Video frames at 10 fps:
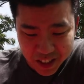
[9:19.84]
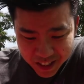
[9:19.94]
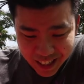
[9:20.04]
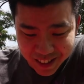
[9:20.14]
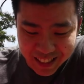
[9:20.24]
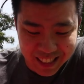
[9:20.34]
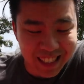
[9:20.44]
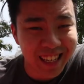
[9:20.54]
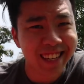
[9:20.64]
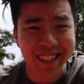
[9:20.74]

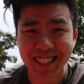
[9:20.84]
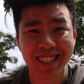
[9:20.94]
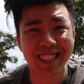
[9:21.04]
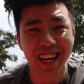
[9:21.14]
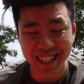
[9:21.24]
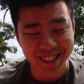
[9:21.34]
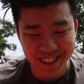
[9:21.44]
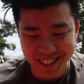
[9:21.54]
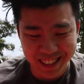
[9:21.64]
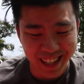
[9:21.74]
Drowsy, this shiny
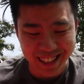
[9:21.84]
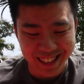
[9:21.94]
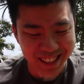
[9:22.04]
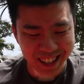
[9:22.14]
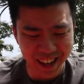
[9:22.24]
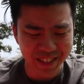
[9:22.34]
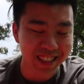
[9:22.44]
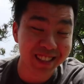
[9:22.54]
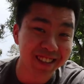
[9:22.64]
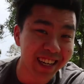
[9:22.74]
Drowsy that I just got. I mean,
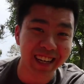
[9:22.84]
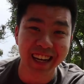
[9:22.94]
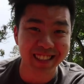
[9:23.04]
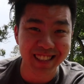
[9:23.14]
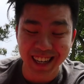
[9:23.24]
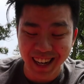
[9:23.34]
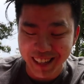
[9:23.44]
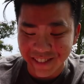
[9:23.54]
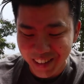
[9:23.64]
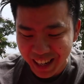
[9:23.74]
it's great. I just got
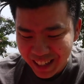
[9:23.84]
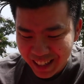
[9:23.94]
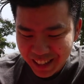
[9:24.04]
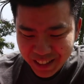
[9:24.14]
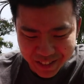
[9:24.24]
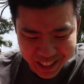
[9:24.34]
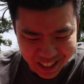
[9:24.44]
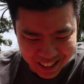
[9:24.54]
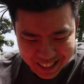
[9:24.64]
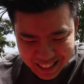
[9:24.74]
it. But to be
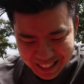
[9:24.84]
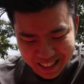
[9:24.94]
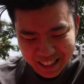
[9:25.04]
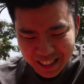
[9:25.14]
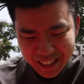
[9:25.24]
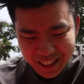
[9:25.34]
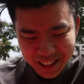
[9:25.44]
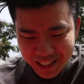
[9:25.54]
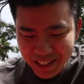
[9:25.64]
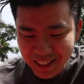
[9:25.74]
honest,
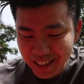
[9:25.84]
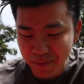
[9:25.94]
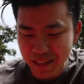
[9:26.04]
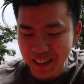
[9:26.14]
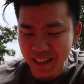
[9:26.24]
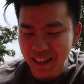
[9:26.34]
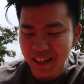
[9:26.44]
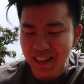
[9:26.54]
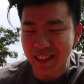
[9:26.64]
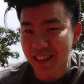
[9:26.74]
shouldn't this be
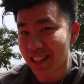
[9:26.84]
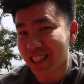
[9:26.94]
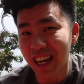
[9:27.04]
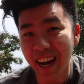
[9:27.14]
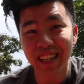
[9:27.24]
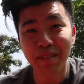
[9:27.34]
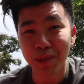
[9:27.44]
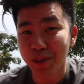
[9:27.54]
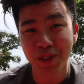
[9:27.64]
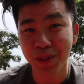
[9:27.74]
the shiny
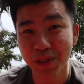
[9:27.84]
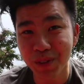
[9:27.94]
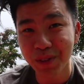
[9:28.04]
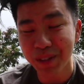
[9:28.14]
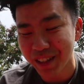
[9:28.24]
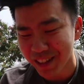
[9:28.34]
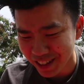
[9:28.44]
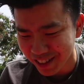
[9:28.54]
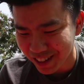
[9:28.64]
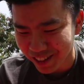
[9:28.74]
Mewtwo? You
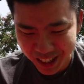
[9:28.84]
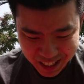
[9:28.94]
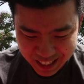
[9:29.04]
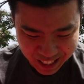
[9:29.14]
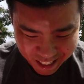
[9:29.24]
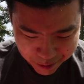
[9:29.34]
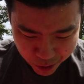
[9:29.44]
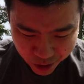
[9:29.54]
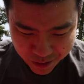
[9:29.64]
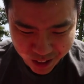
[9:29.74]
know, come on, it's psychic
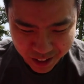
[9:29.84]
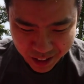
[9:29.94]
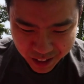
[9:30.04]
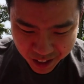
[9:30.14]
Pokemon.